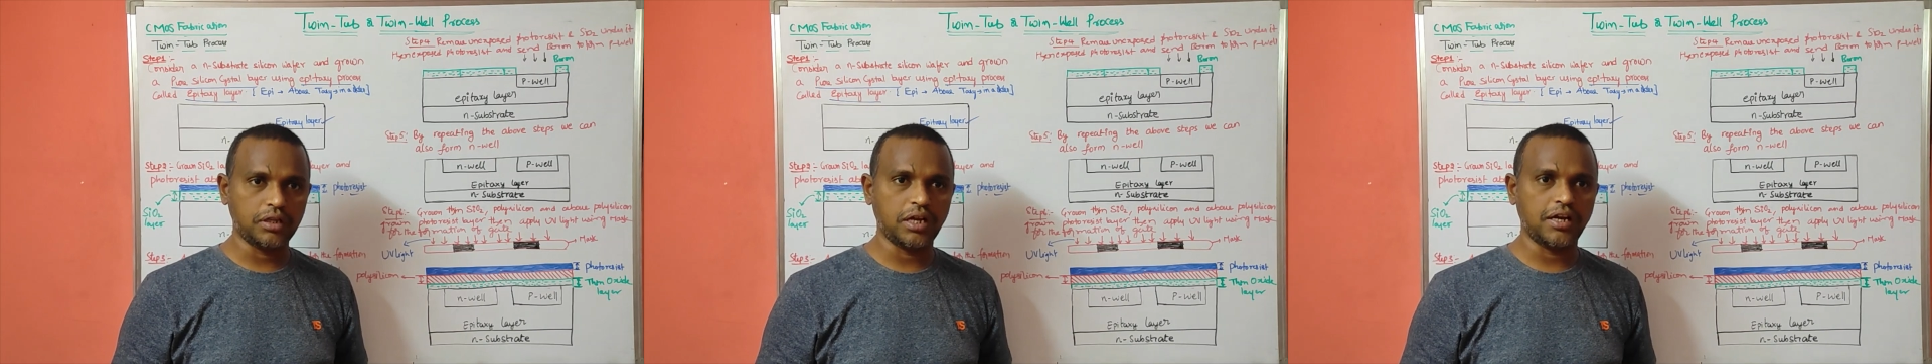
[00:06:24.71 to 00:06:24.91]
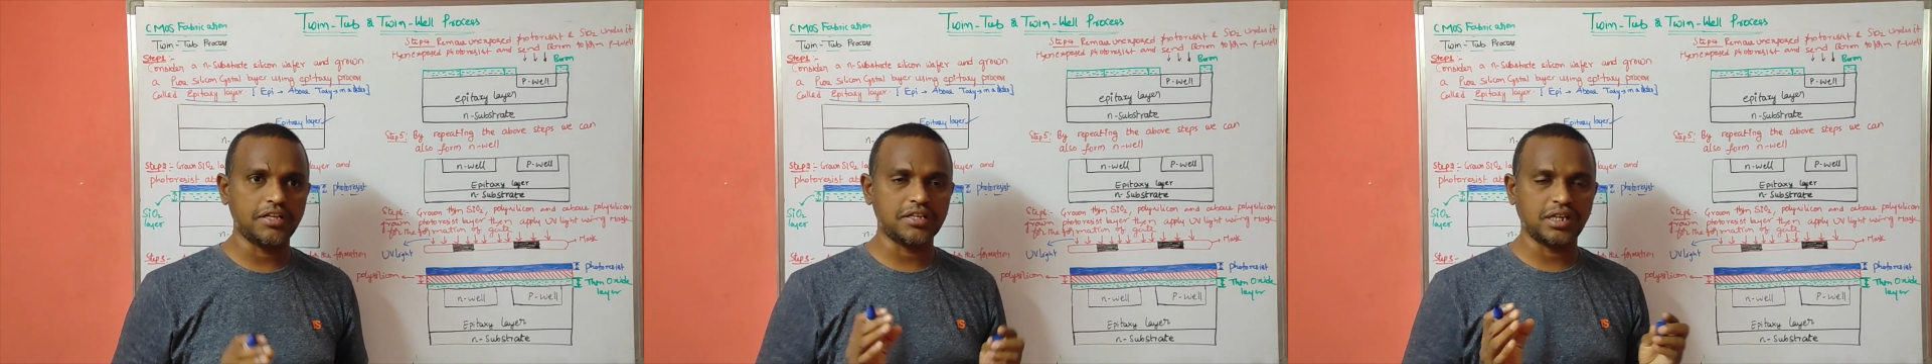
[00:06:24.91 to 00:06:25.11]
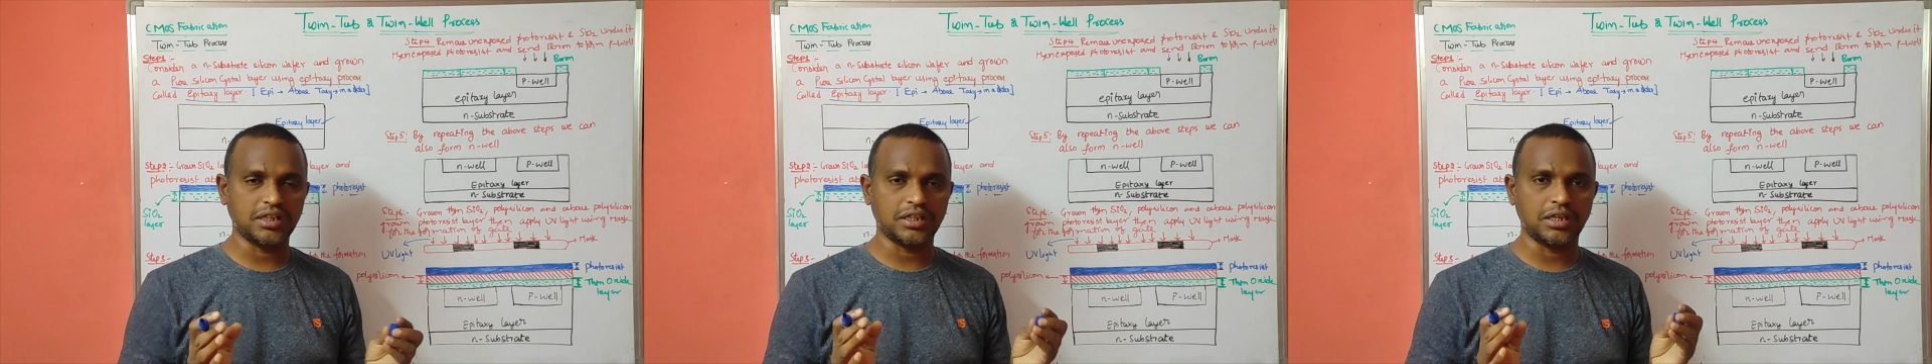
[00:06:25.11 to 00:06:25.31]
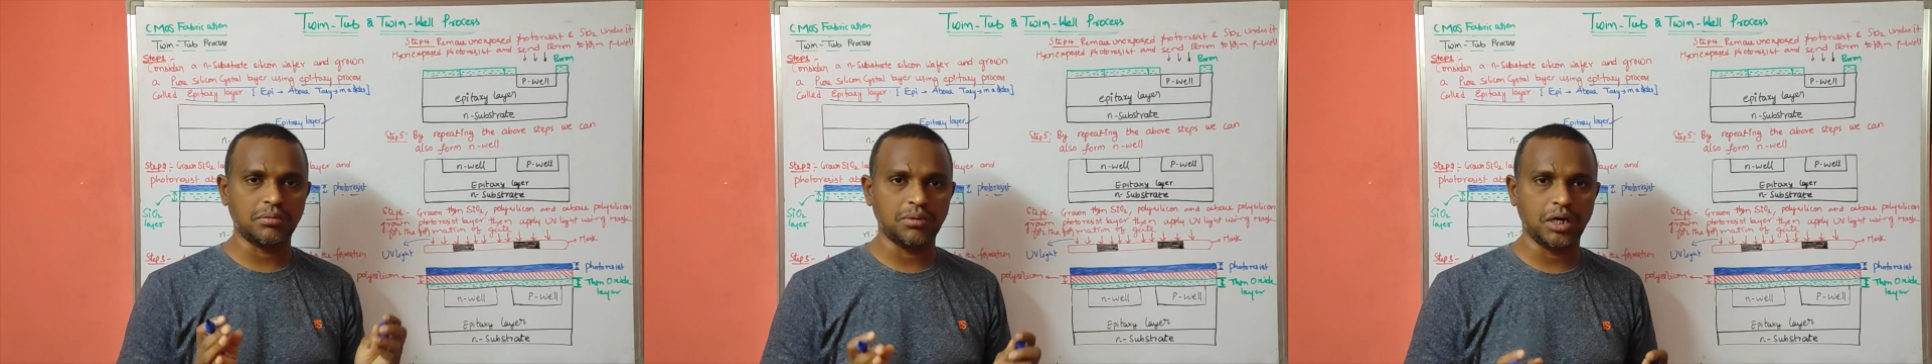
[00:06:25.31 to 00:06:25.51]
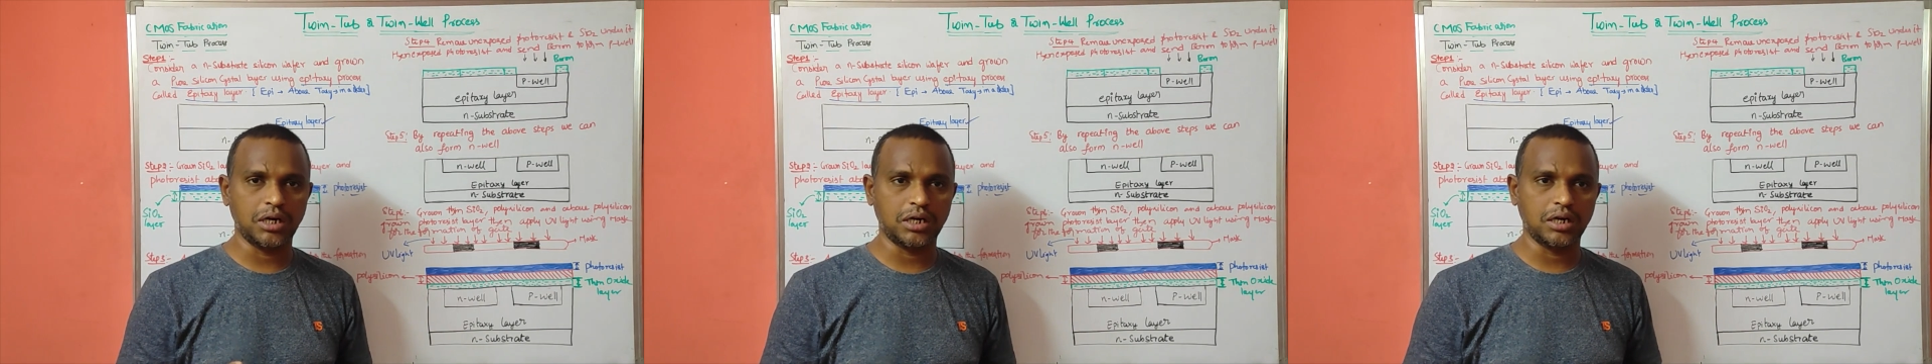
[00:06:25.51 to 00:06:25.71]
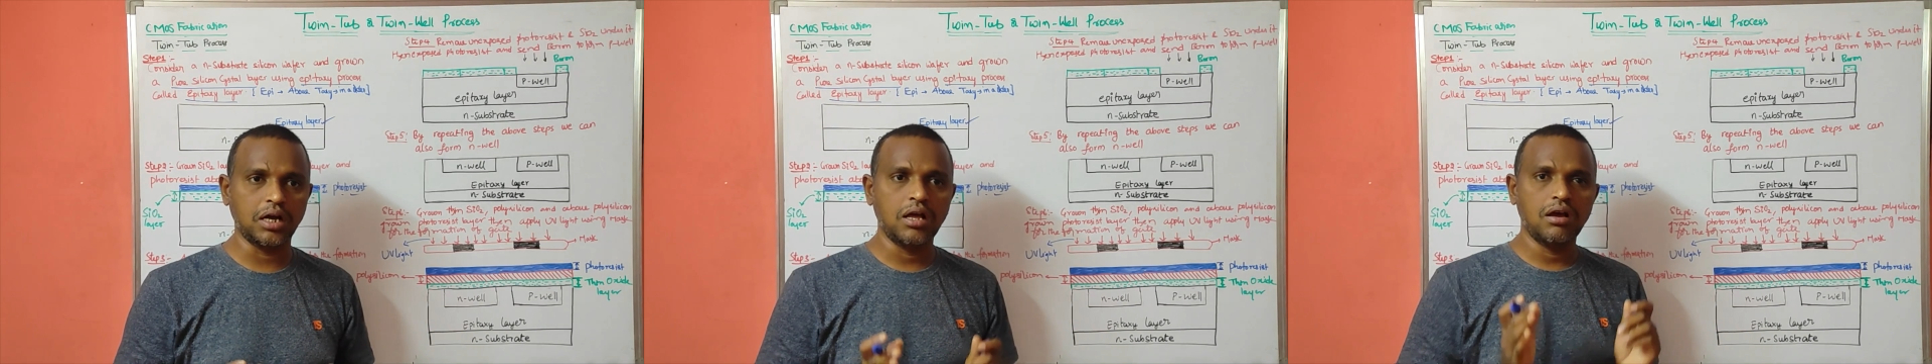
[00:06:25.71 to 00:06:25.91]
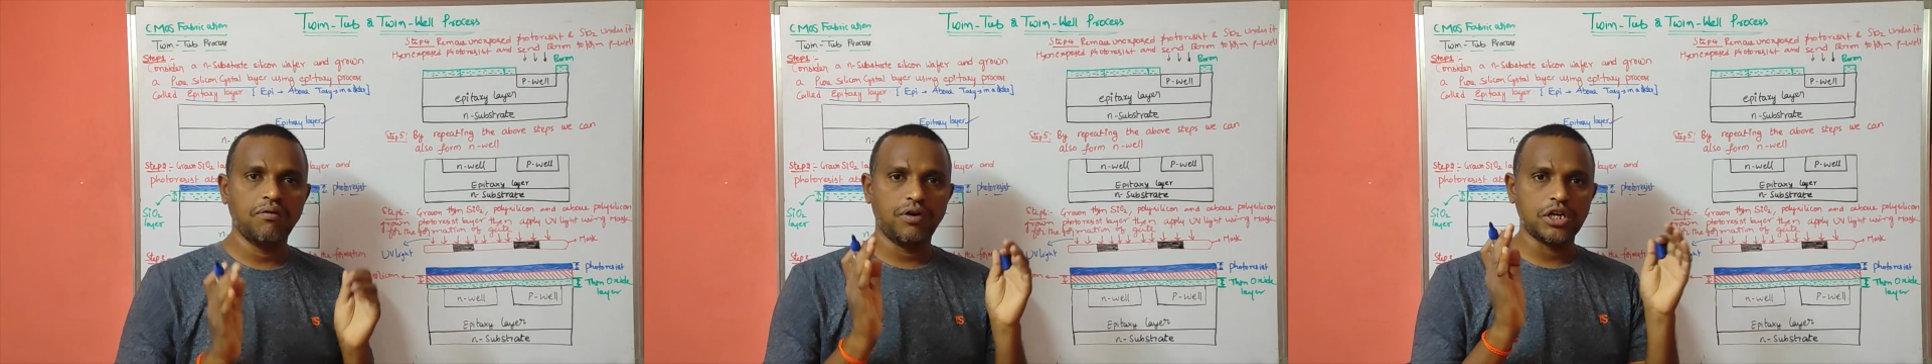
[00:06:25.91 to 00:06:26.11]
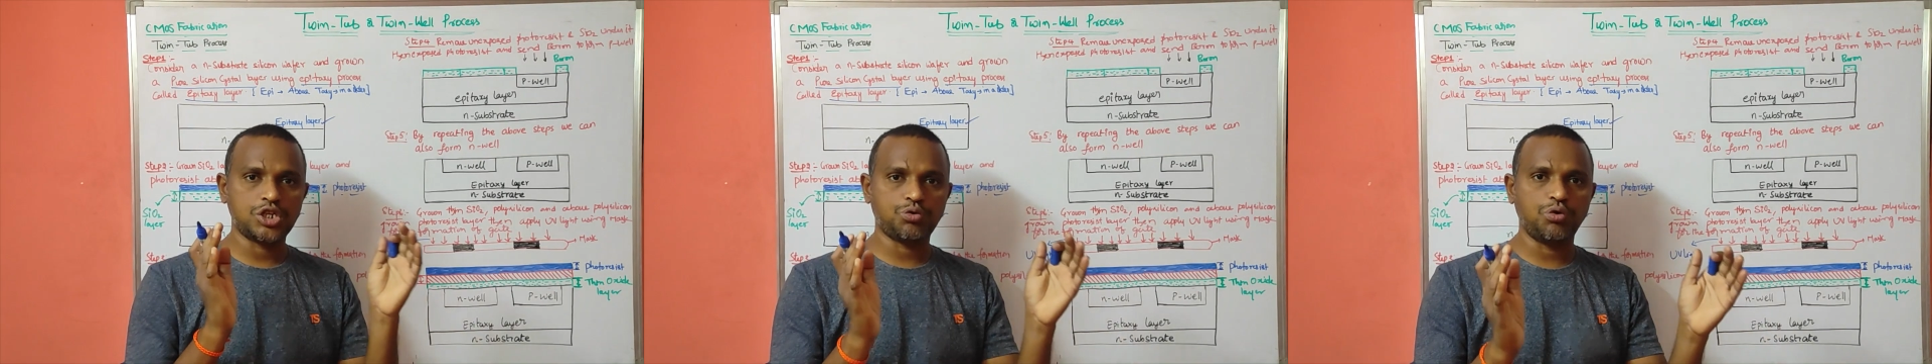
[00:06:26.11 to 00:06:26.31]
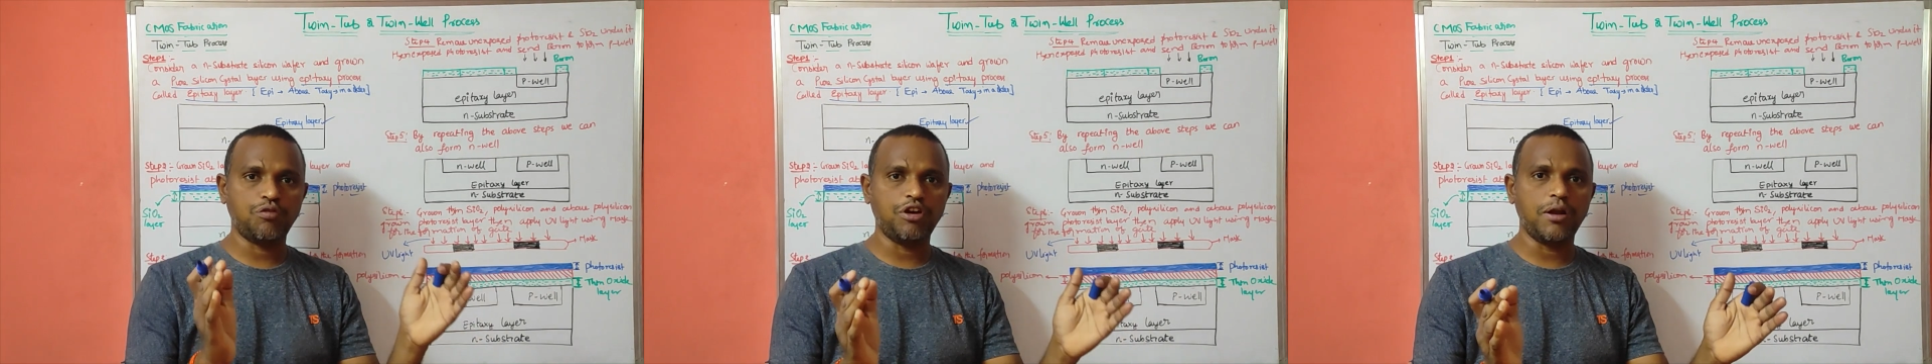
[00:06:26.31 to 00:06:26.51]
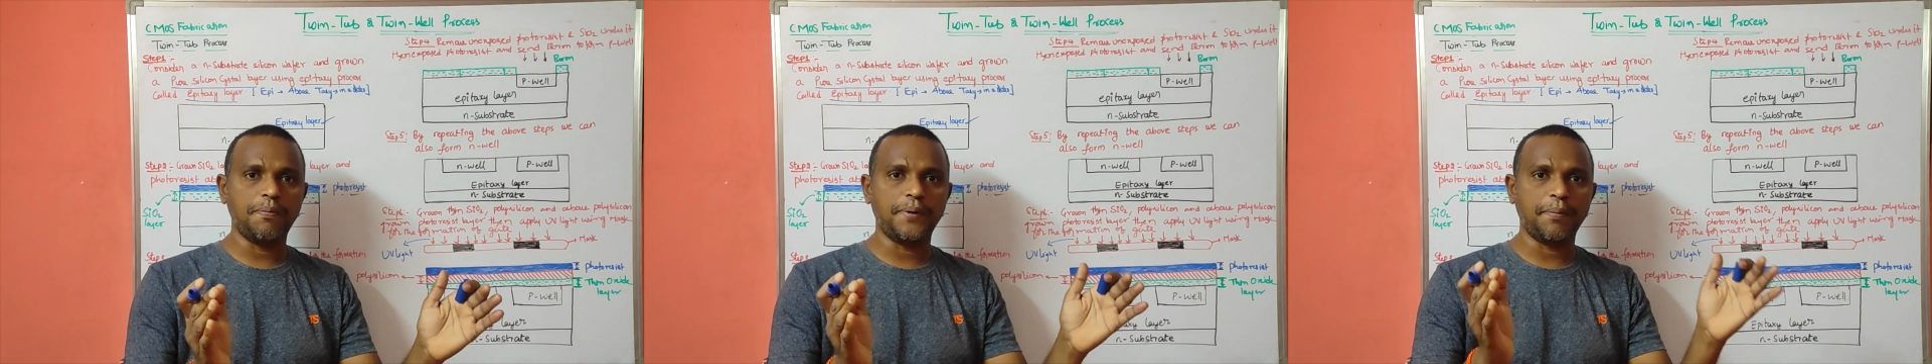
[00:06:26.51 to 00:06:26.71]
That is nothing but first we
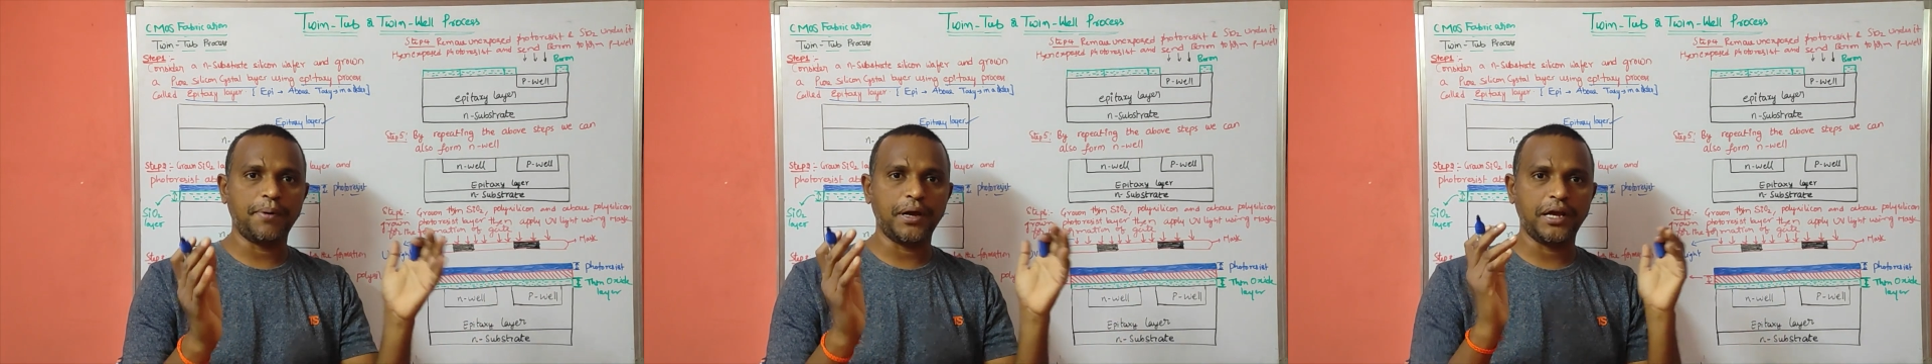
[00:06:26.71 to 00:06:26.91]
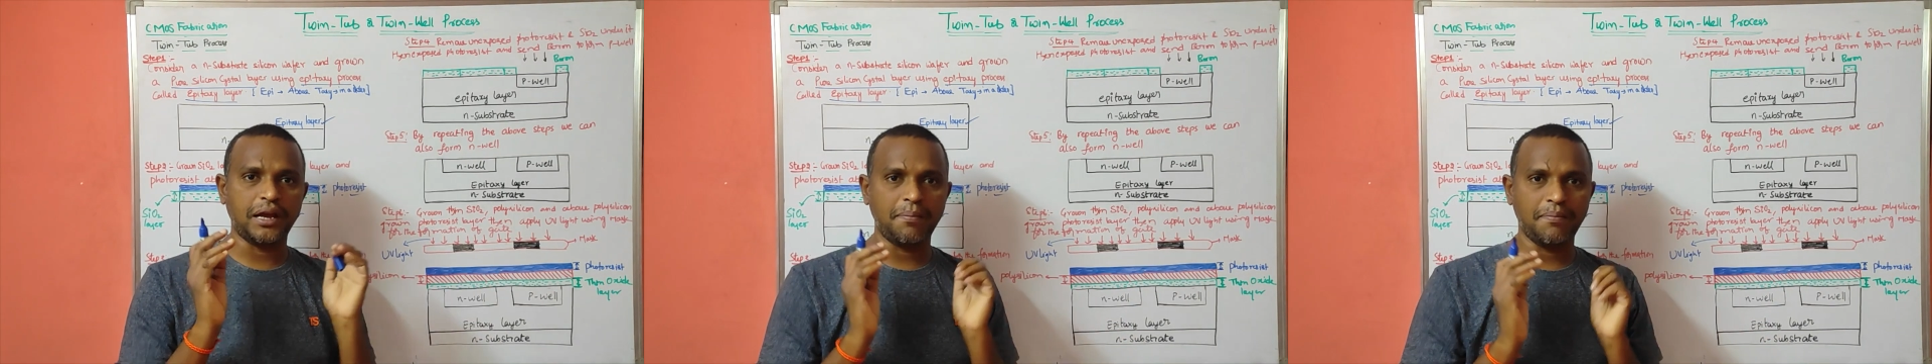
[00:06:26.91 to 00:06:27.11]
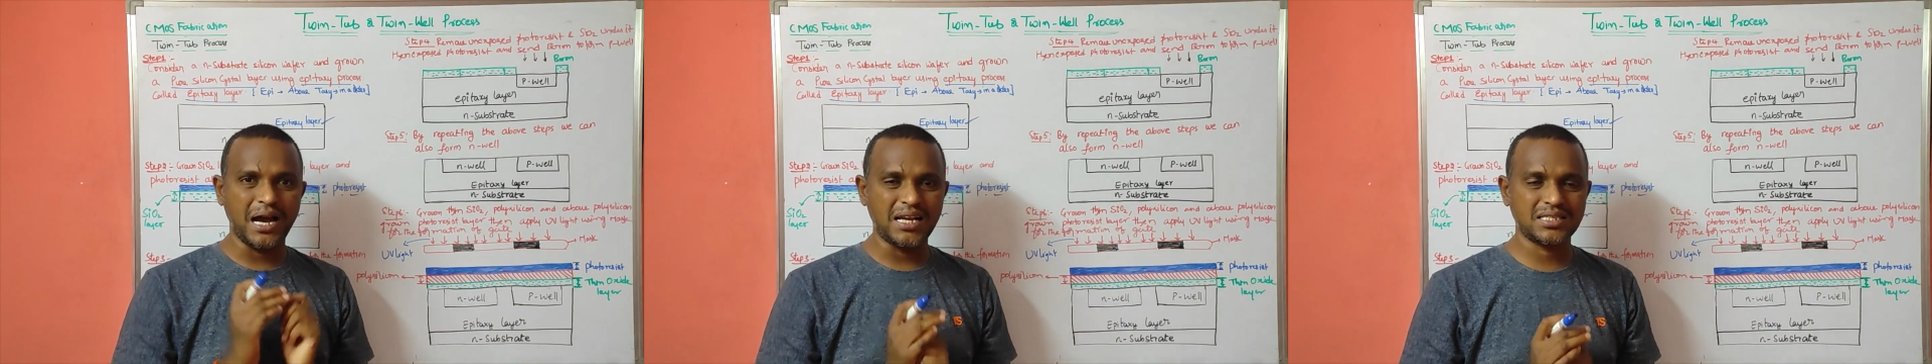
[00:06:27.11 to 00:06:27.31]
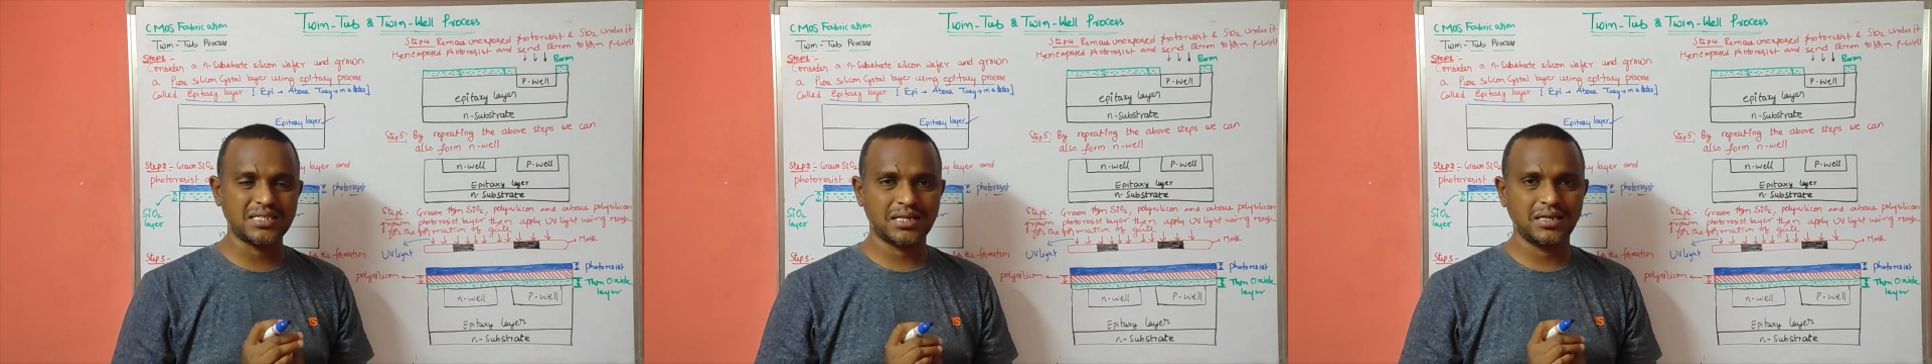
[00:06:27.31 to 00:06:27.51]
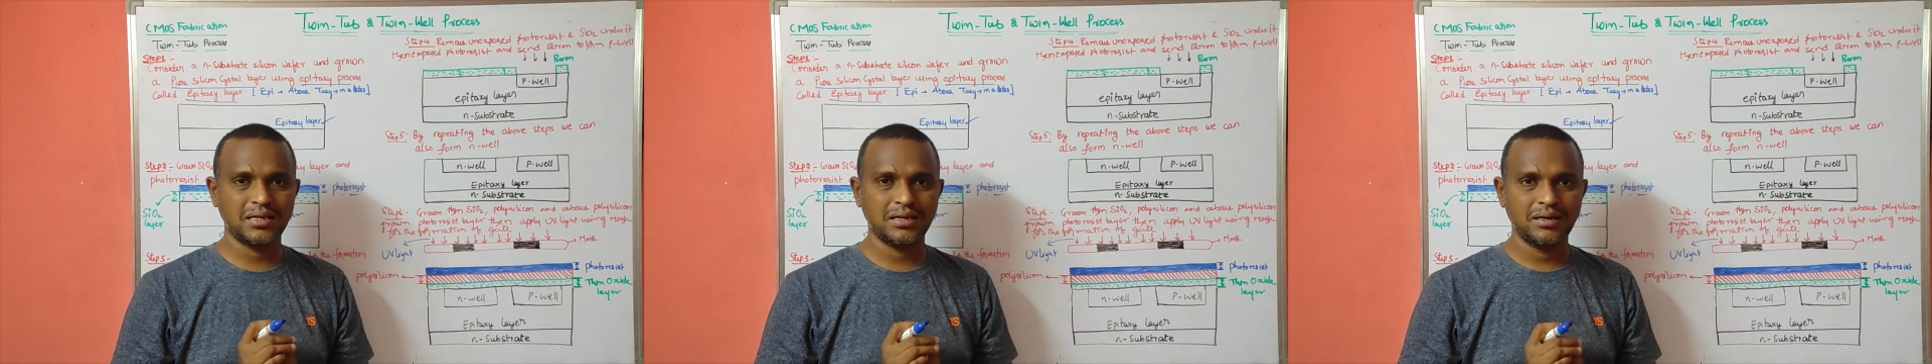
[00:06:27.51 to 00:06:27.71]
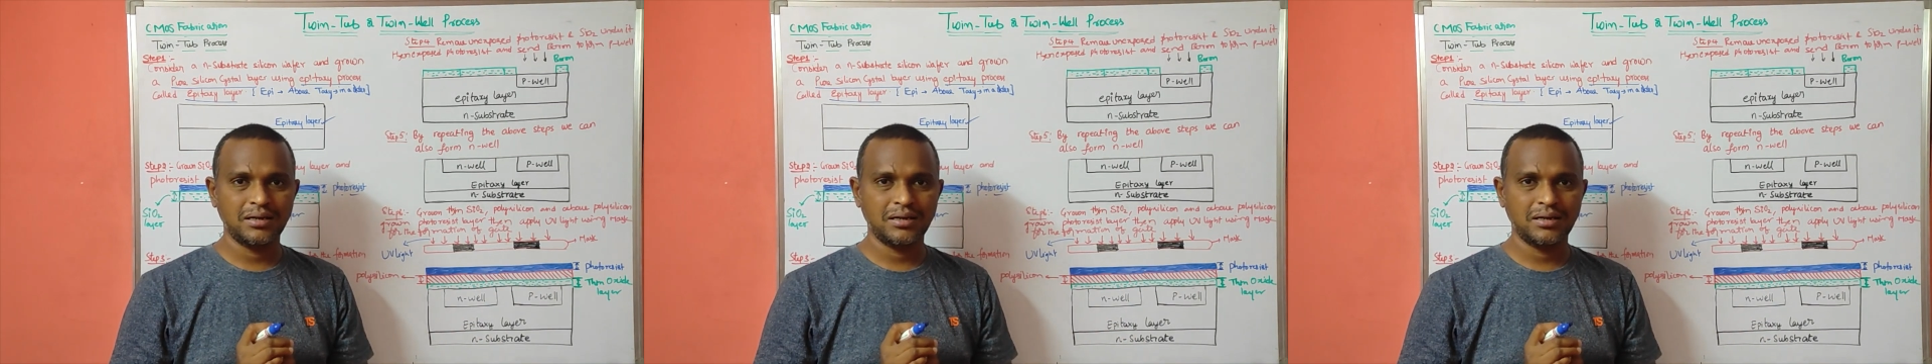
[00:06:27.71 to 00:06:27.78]
will prepare a mask,